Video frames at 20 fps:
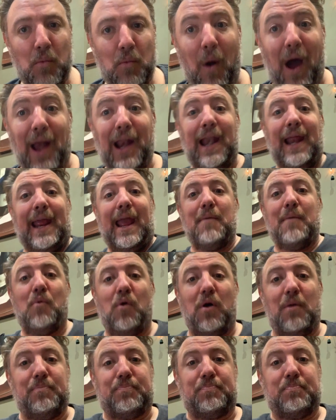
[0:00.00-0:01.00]
Why did he get
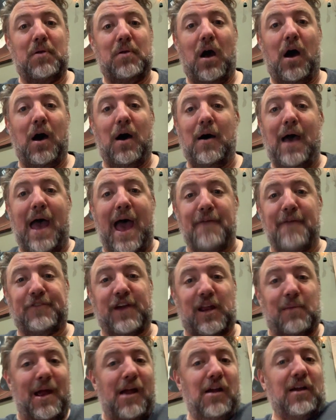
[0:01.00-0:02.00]
more uh,
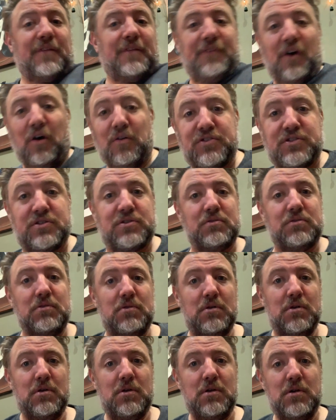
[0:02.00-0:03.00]
African-American votes
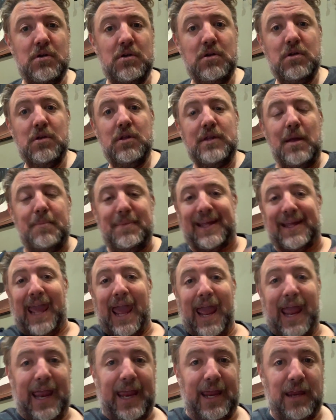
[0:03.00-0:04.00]
than
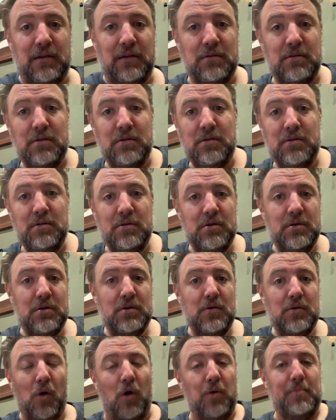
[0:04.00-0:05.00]
McCain
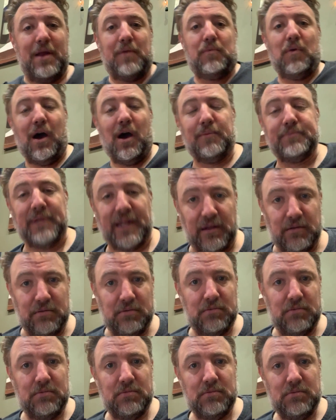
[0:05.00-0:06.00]
or Mitt Romney?
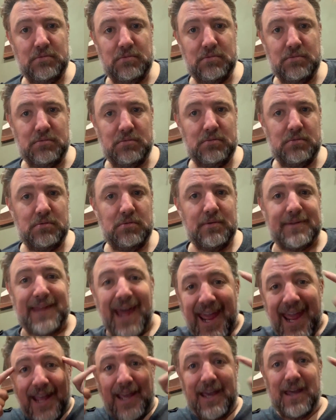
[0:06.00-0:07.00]

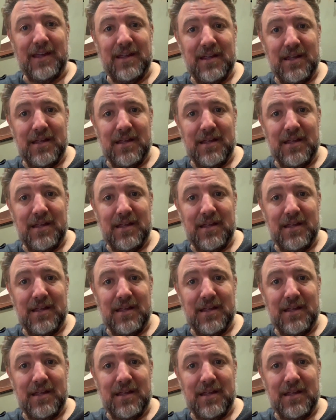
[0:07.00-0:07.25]
Think.